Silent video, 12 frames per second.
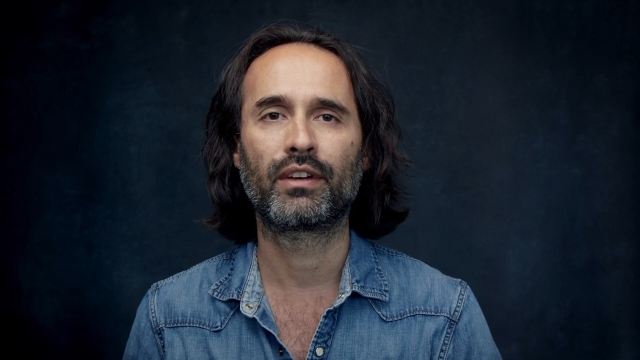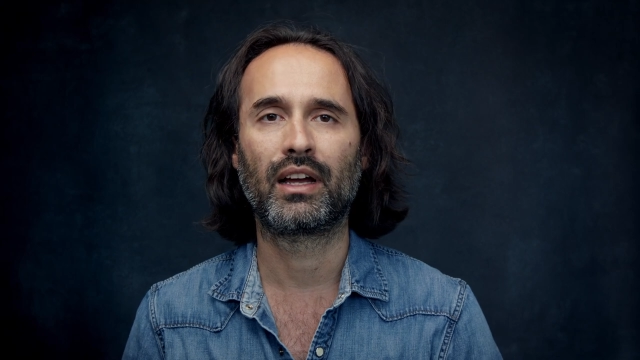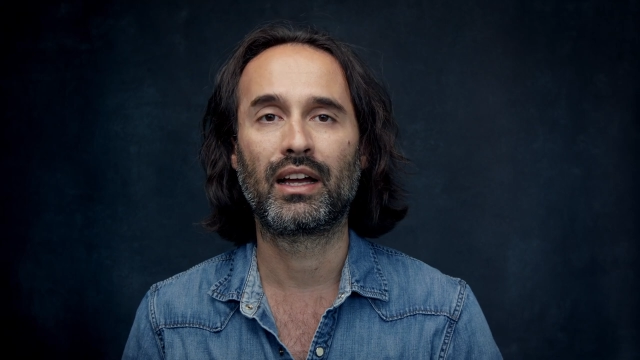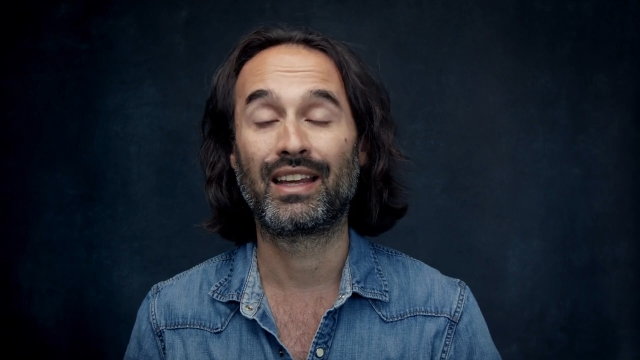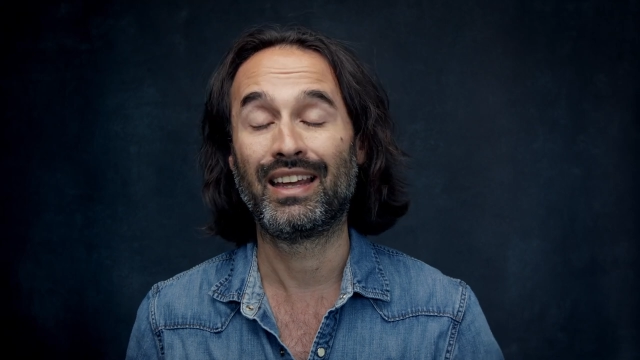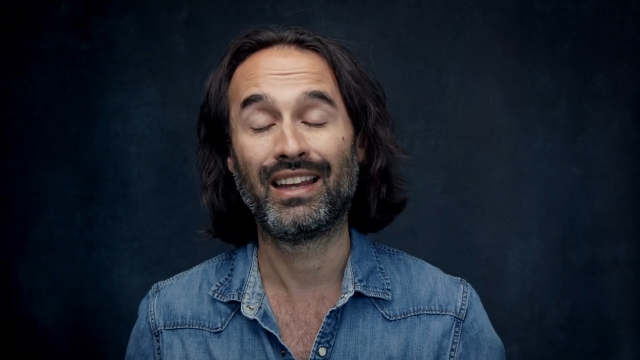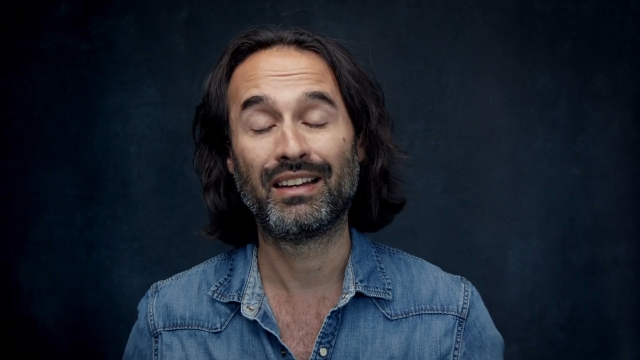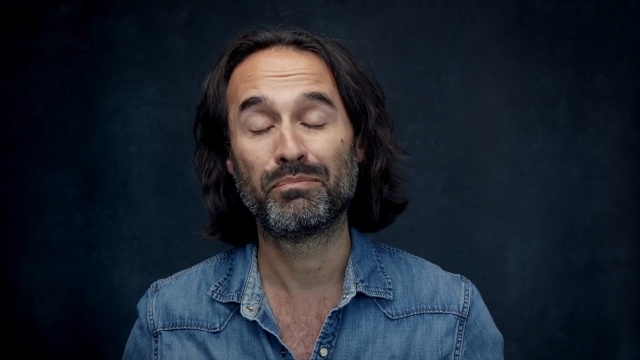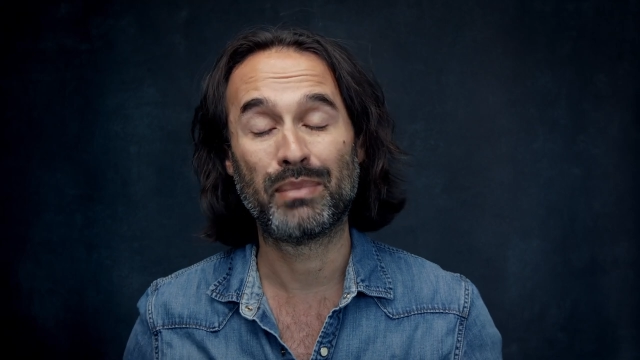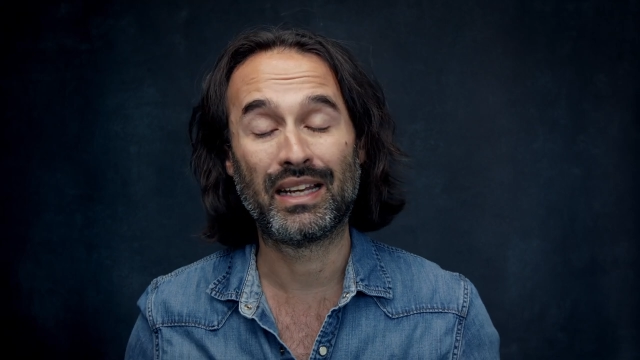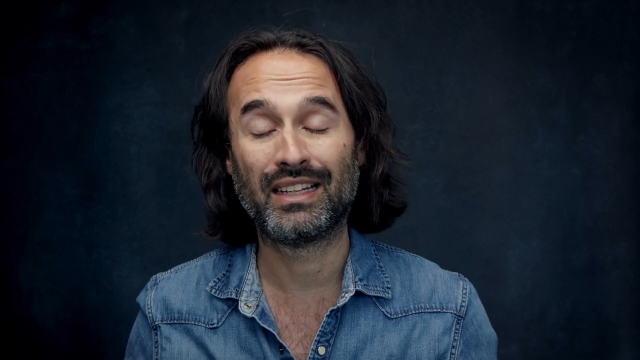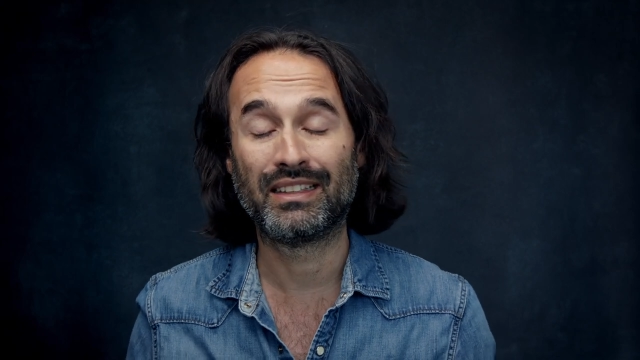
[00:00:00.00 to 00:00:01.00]
again
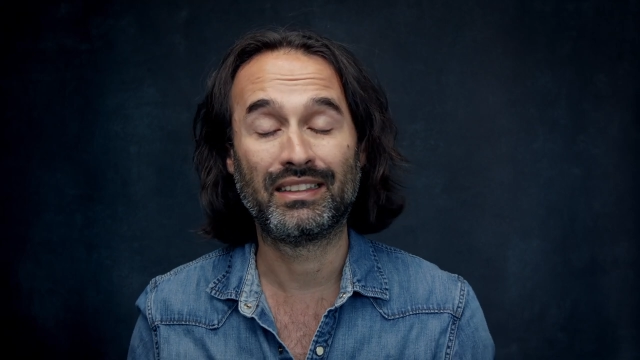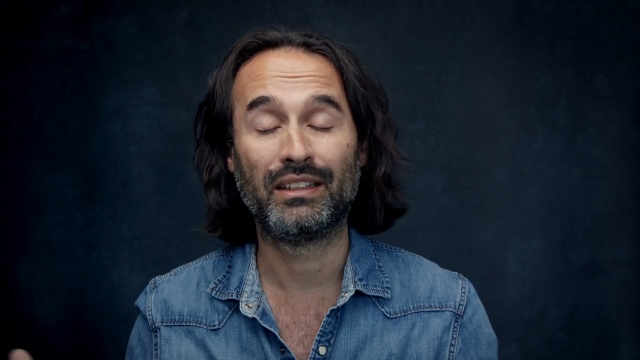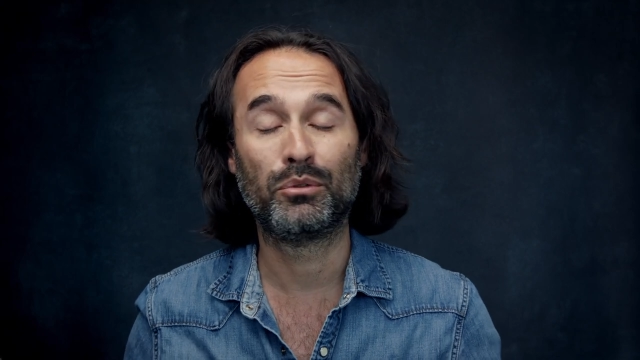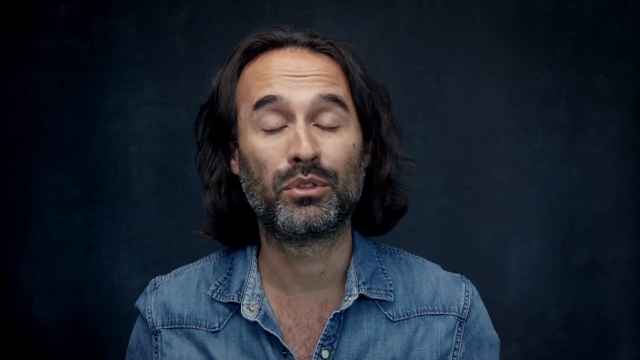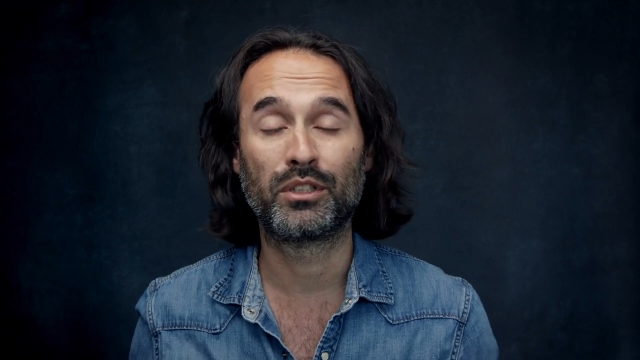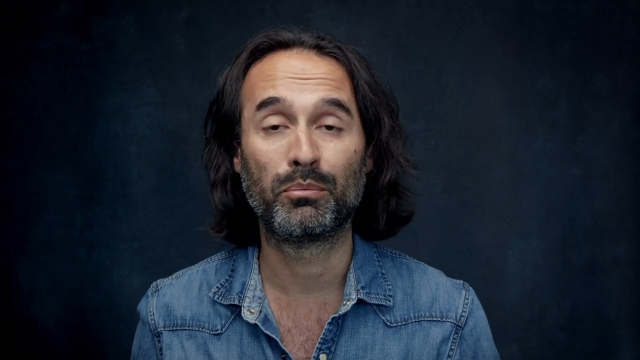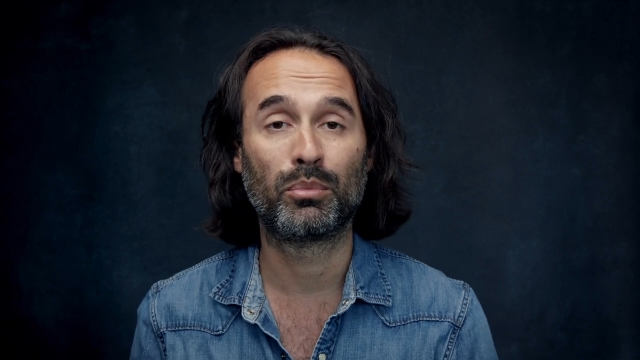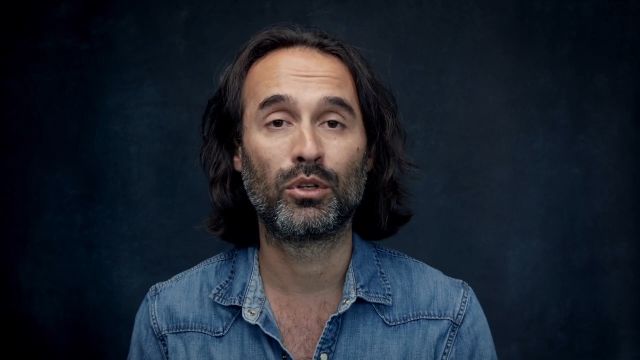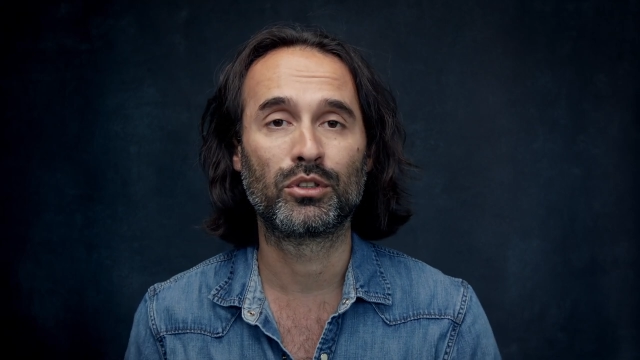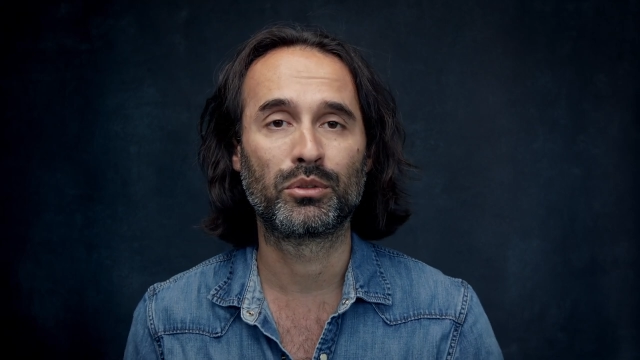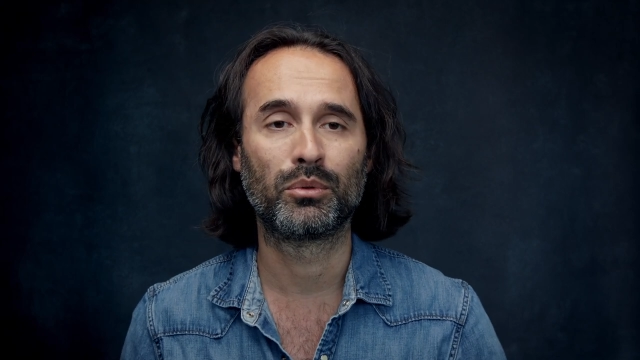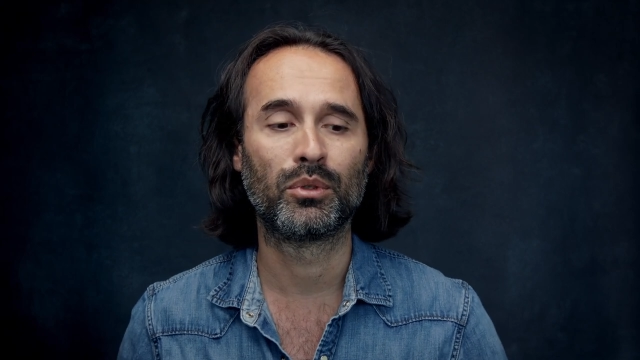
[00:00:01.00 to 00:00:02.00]
but it was
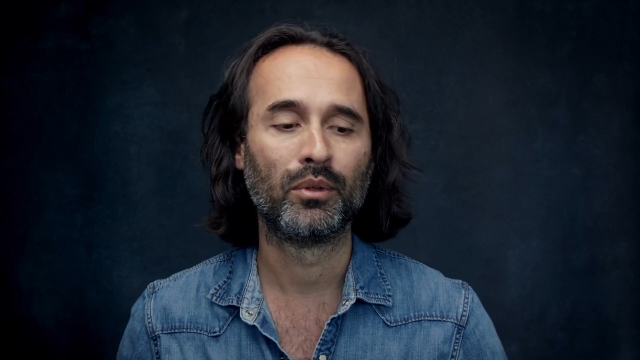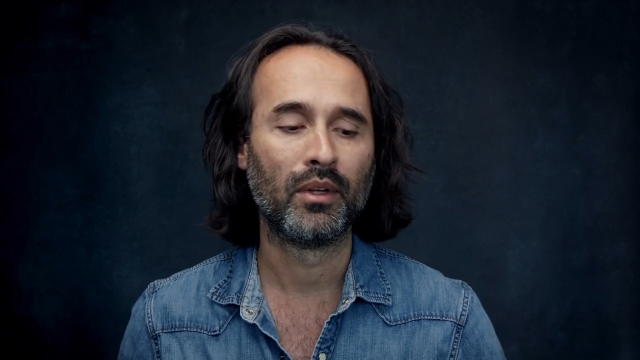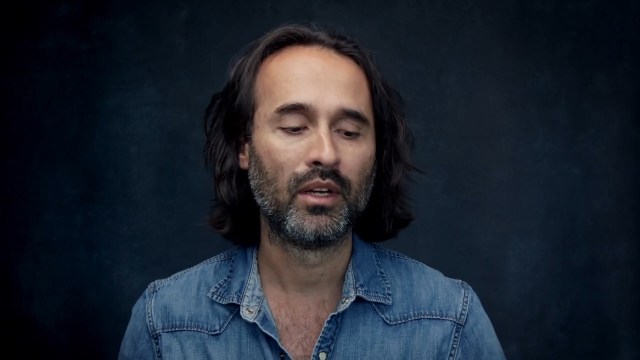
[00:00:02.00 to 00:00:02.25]
impossible